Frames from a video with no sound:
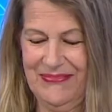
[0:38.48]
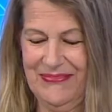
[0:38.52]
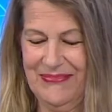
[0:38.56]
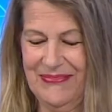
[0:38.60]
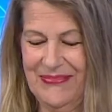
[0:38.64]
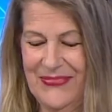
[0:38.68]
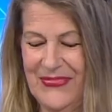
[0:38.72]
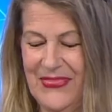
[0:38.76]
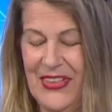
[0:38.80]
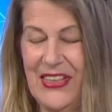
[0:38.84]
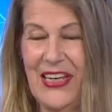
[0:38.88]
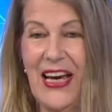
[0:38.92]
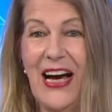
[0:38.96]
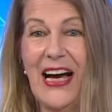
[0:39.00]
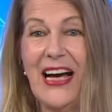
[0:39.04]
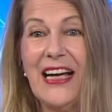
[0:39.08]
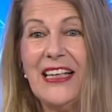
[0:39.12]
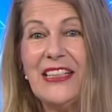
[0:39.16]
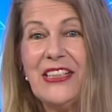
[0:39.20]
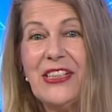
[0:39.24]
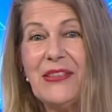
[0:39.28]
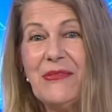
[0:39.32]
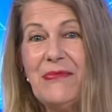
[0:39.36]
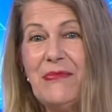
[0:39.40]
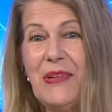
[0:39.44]
The
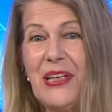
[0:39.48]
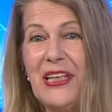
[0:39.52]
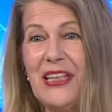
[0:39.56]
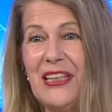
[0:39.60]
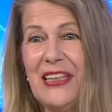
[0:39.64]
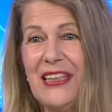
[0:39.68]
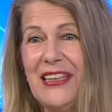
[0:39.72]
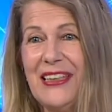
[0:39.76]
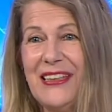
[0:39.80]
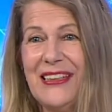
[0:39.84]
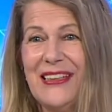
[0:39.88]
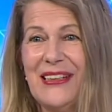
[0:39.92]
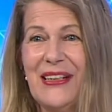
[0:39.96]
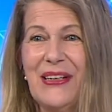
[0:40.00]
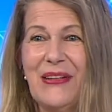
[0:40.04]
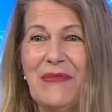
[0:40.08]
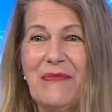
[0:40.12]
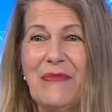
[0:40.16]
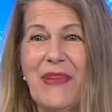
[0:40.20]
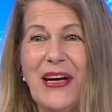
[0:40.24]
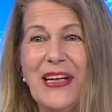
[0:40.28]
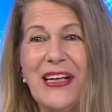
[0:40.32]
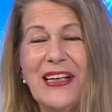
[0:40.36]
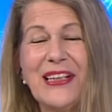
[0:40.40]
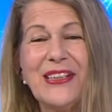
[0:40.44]
ITB
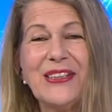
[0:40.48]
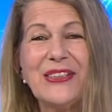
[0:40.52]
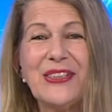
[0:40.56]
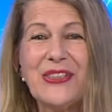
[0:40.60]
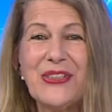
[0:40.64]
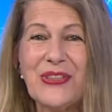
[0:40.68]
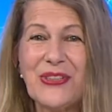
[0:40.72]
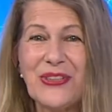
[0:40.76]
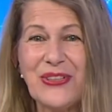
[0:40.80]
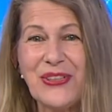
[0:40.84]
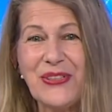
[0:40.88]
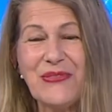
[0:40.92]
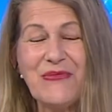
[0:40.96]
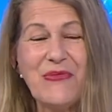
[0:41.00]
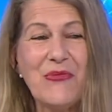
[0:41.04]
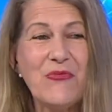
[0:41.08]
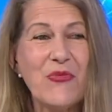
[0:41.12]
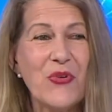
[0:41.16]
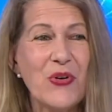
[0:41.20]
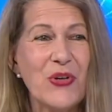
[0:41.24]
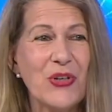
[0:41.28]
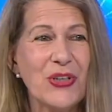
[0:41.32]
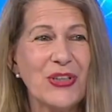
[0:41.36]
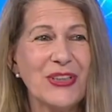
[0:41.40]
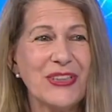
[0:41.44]
Medical Tourism
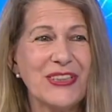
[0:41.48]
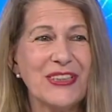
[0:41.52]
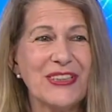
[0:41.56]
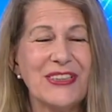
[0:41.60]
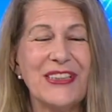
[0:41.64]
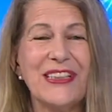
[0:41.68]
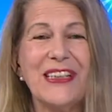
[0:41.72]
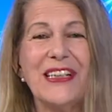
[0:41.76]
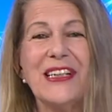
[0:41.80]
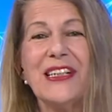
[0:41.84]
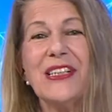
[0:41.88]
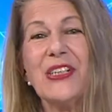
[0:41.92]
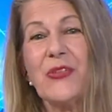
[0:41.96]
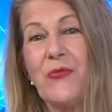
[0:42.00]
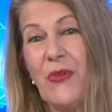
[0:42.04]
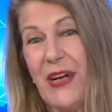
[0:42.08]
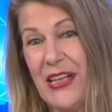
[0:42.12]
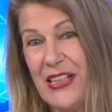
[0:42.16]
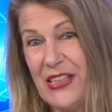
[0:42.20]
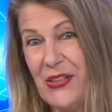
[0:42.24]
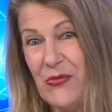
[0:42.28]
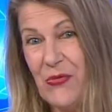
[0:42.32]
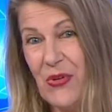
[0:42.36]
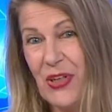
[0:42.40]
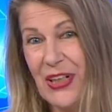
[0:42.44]
Award
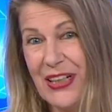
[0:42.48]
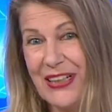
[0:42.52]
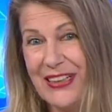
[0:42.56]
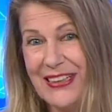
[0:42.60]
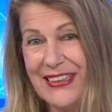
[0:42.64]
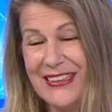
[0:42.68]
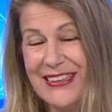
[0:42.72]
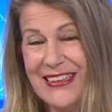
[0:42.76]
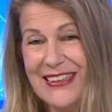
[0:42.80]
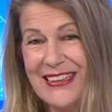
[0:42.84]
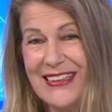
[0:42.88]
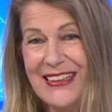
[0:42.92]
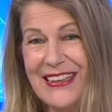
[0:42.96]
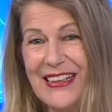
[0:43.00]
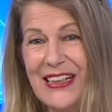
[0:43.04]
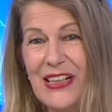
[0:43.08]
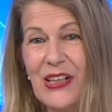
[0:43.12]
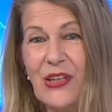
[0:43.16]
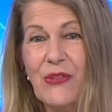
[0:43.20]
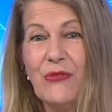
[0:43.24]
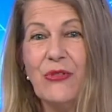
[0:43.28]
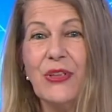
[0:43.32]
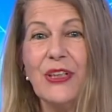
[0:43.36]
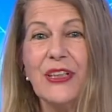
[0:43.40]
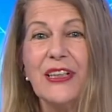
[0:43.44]
21
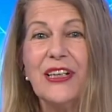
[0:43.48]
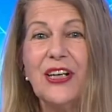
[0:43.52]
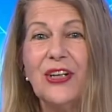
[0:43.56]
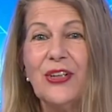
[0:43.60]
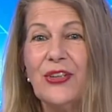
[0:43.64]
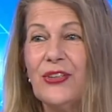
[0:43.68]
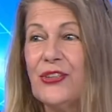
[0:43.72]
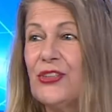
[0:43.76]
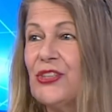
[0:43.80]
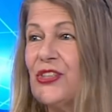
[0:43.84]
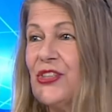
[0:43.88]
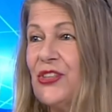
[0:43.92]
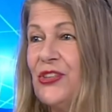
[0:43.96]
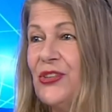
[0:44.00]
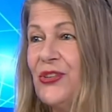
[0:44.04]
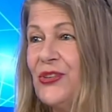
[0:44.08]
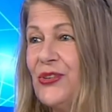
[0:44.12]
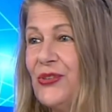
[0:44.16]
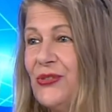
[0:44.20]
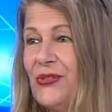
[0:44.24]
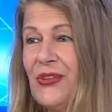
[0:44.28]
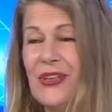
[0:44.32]
will go to